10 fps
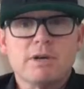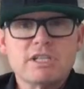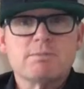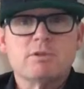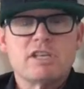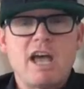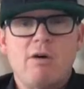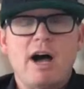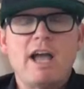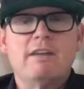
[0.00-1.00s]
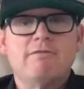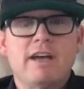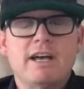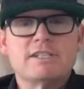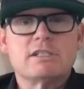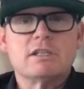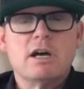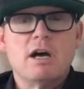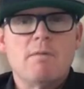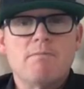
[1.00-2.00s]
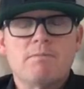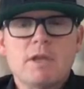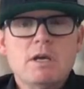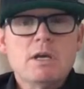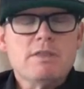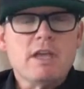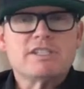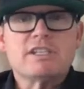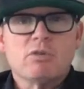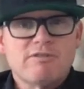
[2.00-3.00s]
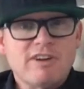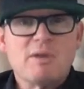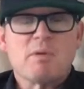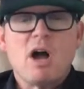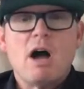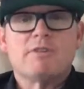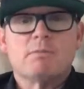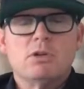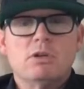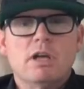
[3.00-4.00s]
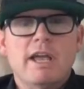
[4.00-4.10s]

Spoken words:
principles, how I invest, they still were very profitable.